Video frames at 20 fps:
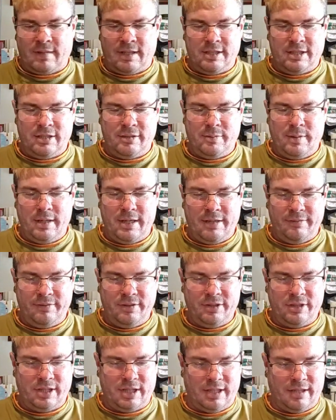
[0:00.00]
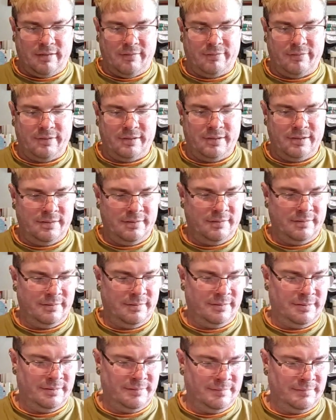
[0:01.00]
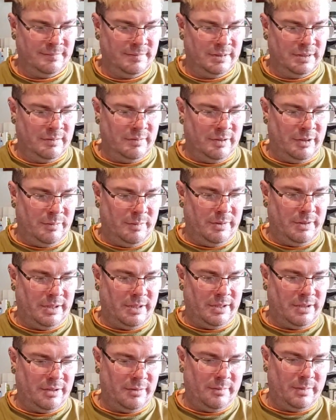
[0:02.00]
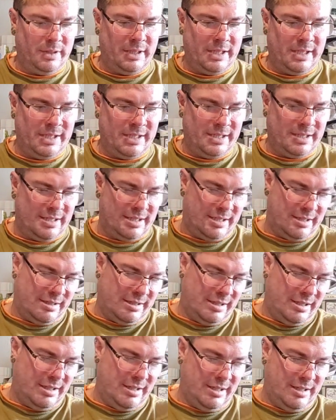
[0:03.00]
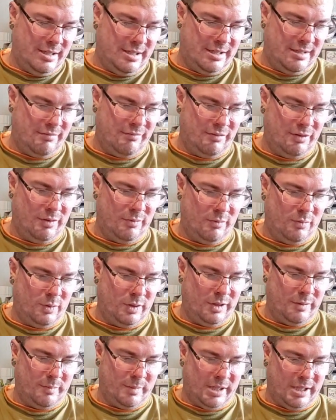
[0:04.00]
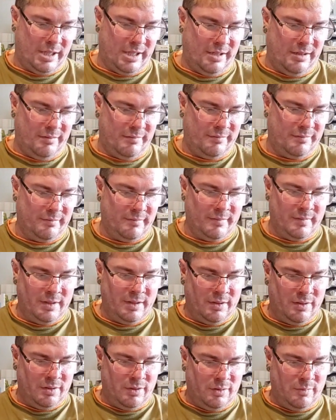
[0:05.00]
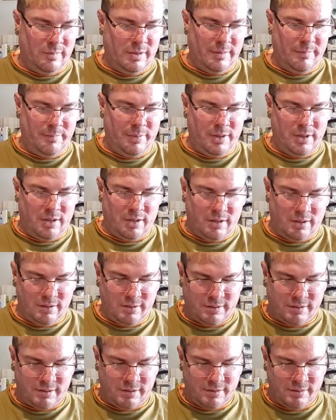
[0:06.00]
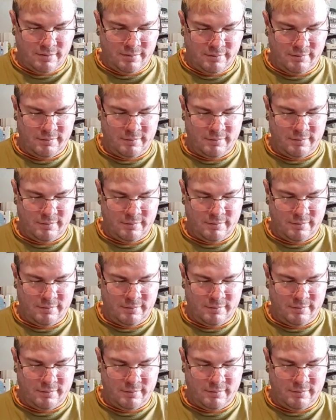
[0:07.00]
This is not aftershave. Which means either somebody is in this room with me, or my box.